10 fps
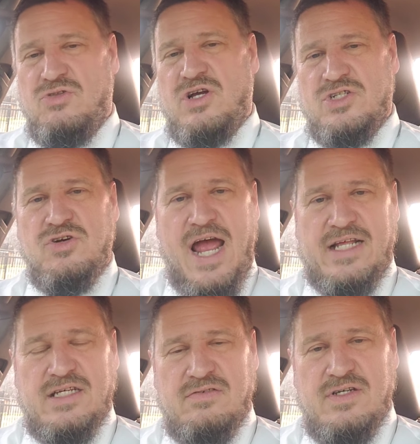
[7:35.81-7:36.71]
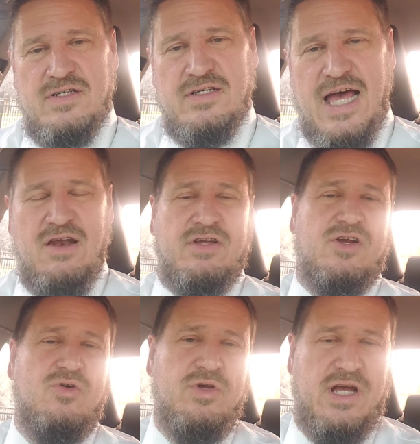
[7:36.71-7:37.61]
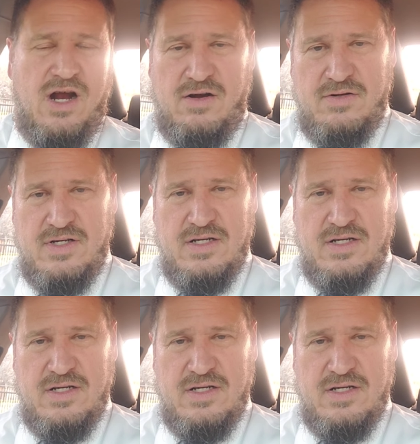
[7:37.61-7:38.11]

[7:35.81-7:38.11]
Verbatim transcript: look attractive. I don't care who you are.